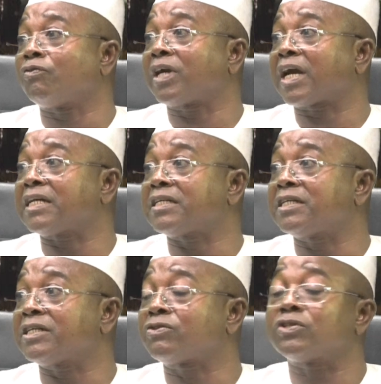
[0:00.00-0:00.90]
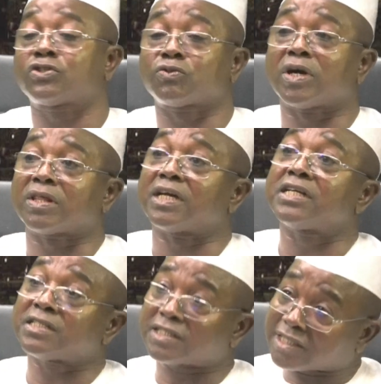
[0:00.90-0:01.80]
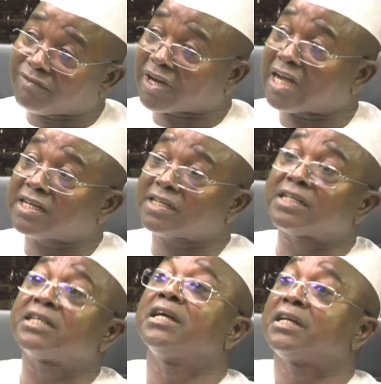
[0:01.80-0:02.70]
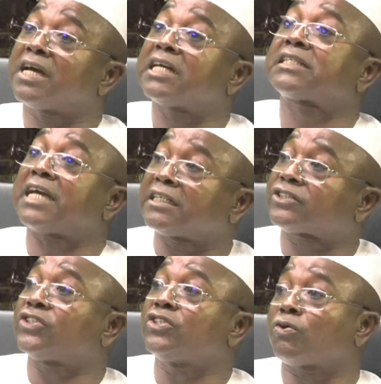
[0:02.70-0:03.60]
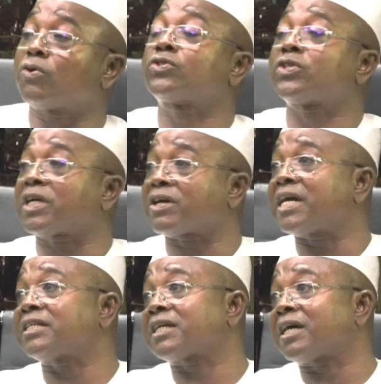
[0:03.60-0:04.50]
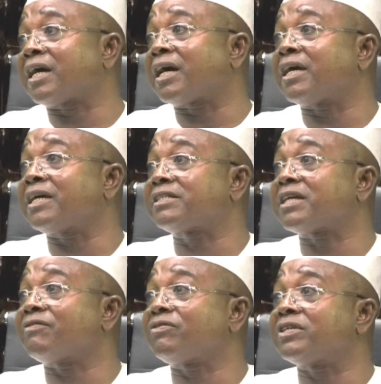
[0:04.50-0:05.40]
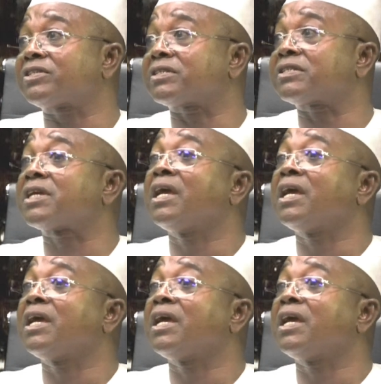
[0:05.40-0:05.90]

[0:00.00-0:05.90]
candidate, to ensure that it's the same candidate that is entering the hall to write examinations.